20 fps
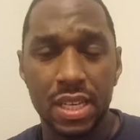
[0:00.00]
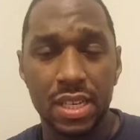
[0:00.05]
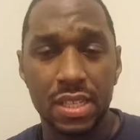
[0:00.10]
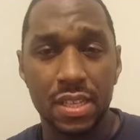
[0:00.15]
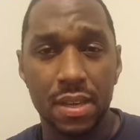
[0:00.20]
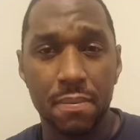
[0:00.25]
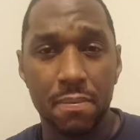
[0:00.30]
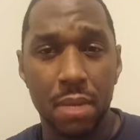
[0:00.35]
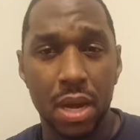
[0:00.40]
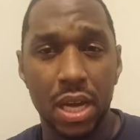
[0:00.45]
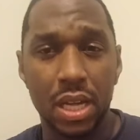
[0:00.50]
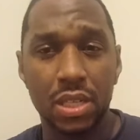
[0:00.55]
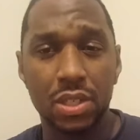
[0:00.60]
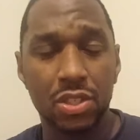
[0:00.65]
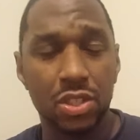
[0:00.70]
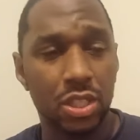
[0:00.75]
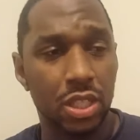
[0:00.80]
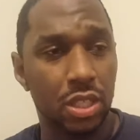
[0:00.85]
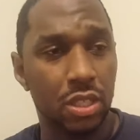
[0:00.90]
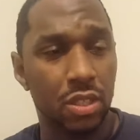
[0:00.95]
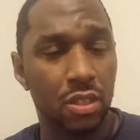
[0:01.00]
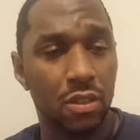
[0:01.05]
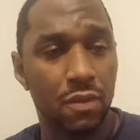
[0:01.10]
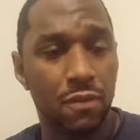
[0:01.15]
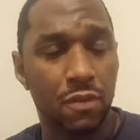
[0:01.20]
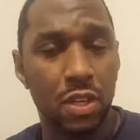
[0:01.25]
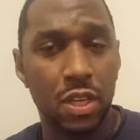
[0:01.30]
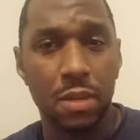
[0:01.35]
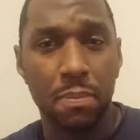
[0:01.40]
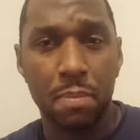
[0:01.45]
he's admonishing the
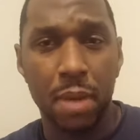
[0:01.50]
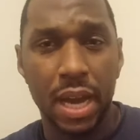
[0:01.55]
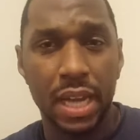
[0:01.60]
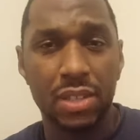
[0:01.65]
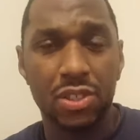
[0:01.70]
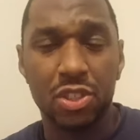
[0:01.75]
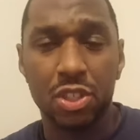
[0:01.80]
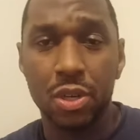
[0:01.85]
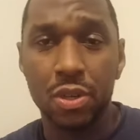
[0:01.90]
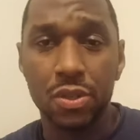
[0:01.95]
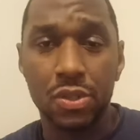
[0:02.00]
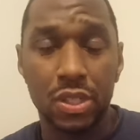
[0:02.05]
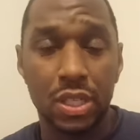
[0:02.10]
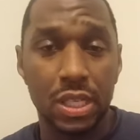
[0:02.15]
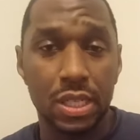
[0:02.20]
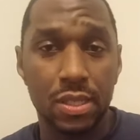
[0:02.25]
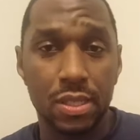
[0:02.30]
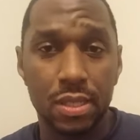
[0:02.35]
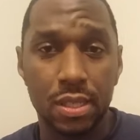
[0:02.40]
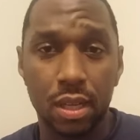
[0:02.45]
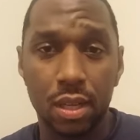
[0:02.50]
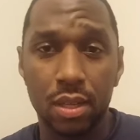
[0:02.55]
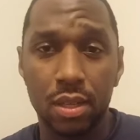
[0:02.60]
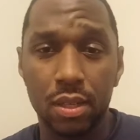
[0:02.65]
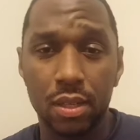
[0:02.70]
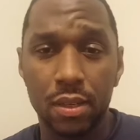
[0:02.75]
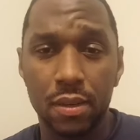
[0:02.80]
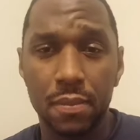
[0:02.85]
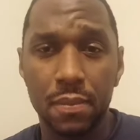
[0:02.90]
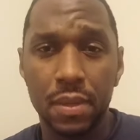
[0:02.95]
Philippi church, and he's
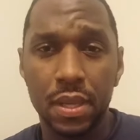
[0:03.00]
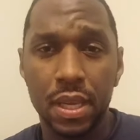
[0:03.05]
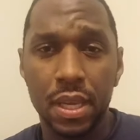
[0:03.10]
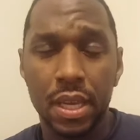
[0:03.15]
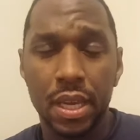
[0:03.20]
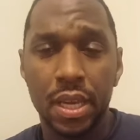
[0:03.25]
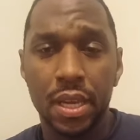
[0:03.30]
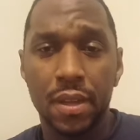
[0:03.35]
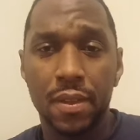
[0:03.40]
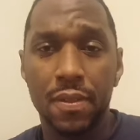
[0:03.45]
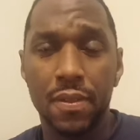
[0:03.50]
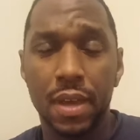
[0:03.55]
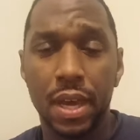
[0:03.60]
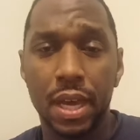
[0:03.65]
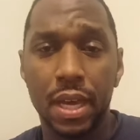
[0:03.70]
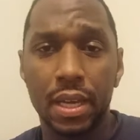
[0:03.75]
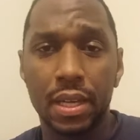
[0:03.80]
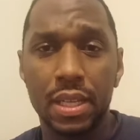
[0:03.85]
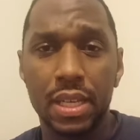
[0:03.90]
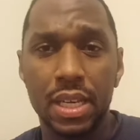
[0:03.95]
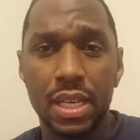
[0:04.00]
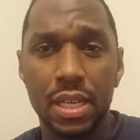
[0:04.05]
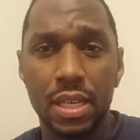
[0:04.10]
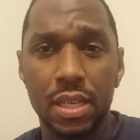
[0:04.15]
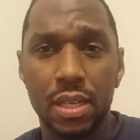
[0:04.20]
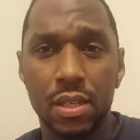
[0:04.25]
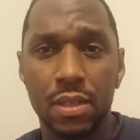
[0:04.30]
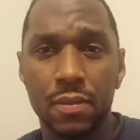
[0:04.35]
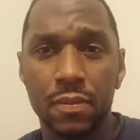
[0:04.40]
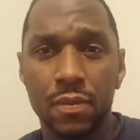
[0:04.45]
telling them that
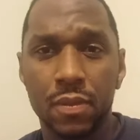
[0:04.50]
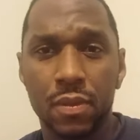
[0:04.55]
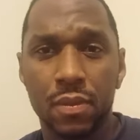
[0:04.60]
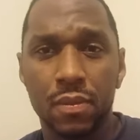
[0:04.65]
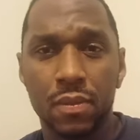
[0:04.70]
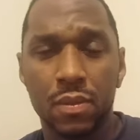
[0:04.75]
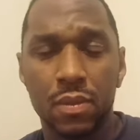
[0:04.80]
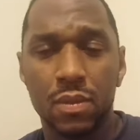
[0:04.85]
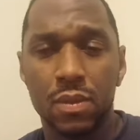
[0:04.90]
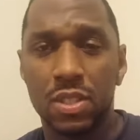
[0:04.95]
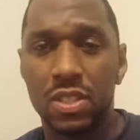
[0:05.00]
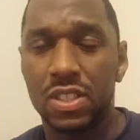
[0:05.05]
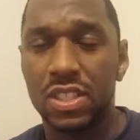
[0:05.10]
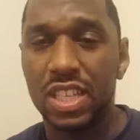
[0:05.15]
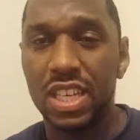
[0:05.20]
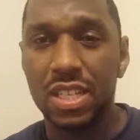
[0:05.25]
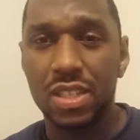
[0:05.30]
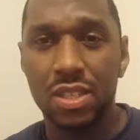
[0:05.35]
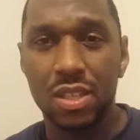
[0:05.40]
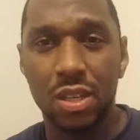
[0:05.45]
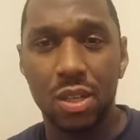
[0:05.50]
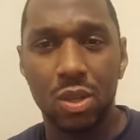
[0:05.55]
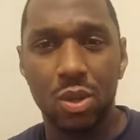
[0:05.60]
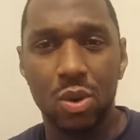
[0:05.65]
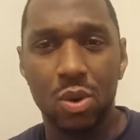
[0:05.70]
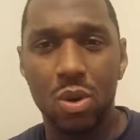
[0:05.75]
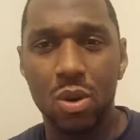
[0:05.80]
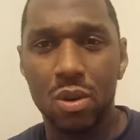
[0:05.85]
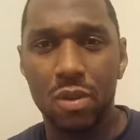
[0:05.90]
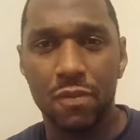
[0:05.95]
he seeks the
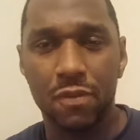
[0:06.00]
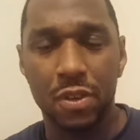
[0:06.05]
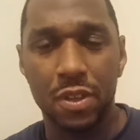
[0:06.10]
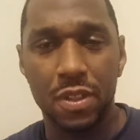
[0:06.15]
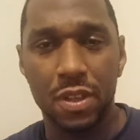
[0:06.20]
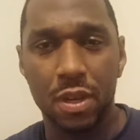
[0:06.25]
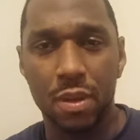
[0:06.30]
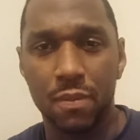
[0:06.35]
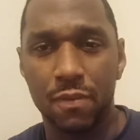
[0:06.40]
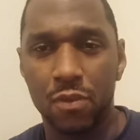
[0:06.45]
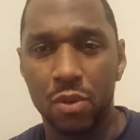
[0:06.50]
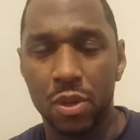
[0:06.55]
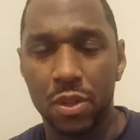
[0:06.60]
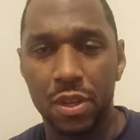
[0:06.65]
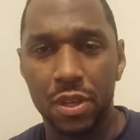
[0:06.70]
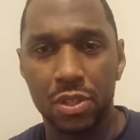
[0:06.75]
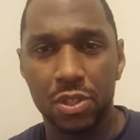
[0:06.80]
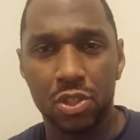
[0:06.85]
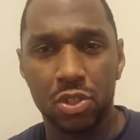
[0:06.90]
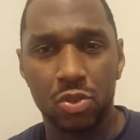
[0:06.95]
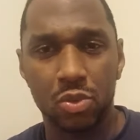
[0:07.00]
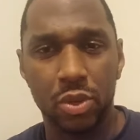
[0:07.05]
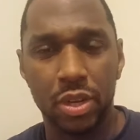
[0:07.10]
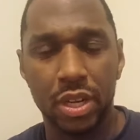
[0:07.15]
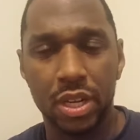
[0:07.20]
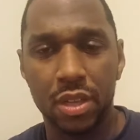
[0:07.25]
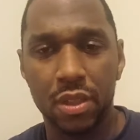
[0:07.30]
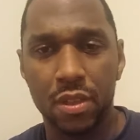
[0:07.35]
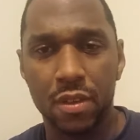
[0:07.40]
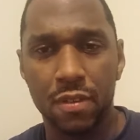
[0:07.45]
Lord for them, for their
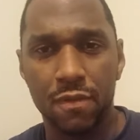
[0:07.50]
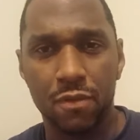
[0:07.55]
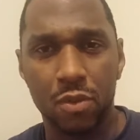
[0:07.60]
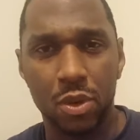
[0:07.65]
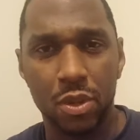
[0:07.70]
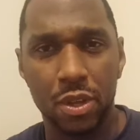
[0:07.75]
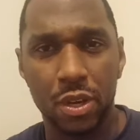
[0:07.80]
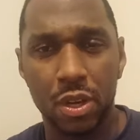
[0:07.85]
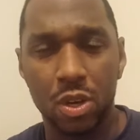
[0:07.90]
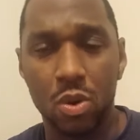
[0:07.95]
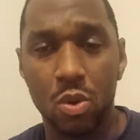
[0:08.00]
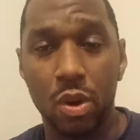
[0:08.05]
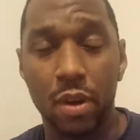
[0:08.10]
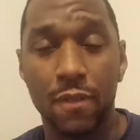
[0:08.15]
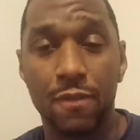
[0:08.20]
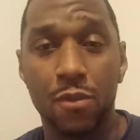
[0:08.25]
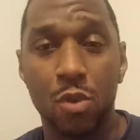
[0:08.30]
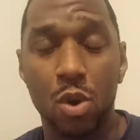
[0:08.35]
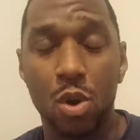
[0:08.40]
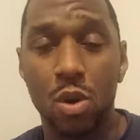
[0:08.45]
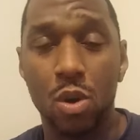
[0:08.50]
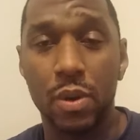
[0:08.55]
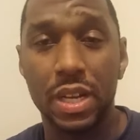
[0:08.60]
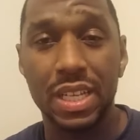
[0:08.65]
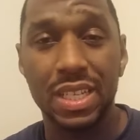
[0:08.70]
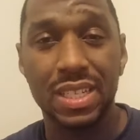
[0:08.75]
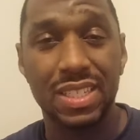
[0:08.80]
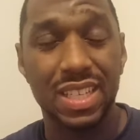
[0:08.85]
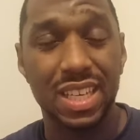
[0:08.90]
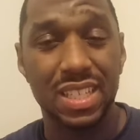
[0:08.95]
strength and for their going forward.
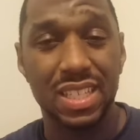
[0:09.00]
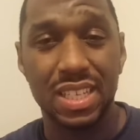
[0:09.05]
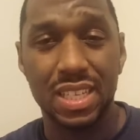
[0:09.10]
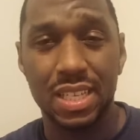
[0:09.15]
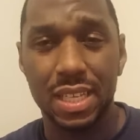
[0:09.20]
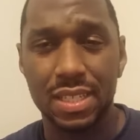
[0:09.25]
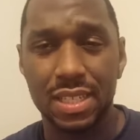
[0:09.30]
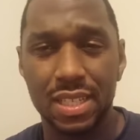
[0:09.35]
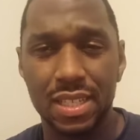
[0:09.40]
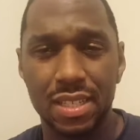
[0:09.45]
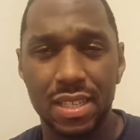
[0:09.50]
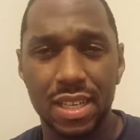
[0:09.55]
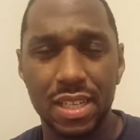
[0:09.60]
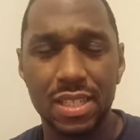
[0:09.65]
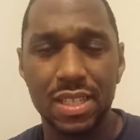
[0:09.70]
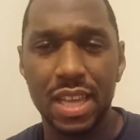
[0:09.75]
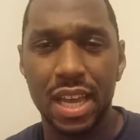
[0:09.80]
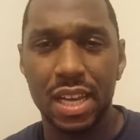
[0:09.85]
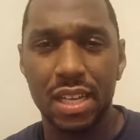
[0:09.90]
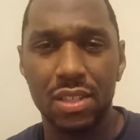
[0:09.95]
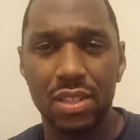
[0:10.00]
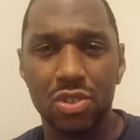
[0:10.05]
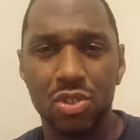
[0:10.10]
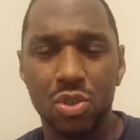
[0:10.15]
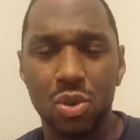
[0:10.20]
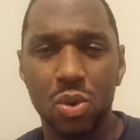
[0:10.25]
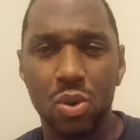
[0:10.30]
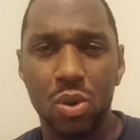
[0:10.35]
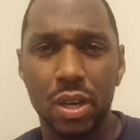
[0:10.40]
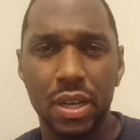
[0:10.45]
He says as he does that in
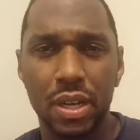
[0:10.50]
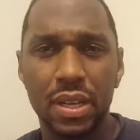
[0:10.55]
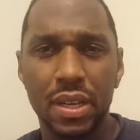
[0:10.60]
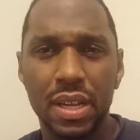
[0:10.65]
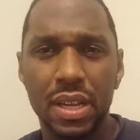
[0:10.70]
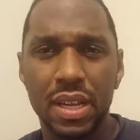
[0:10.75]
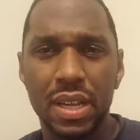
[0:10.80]
joy,